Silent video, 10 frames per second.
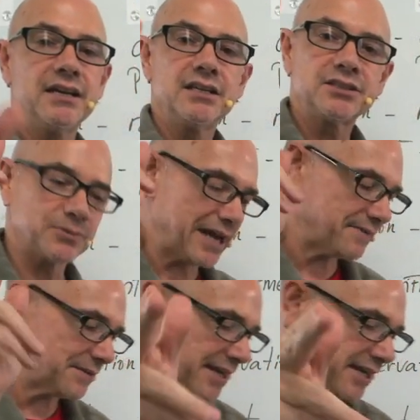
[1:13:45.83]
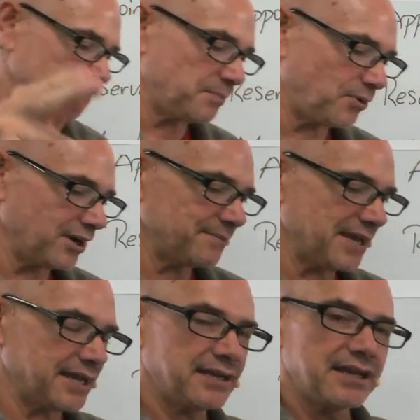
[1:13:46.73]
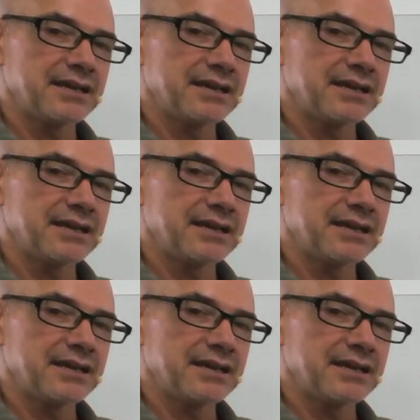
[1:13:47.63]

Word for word: So we have to make an appointment.